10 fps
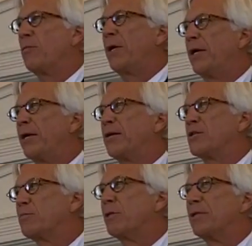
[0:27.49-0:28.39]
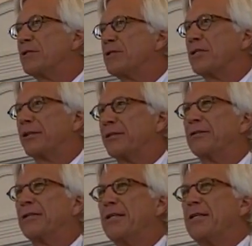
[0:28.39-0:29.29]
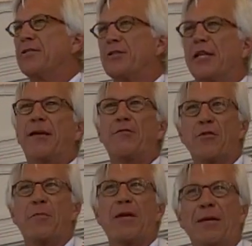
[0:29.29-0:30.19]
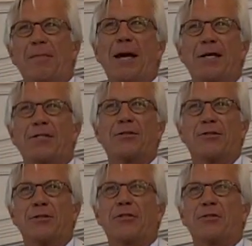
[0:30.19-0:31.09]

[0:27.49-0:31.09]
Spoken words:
obeying husbands and slaves obeying masters.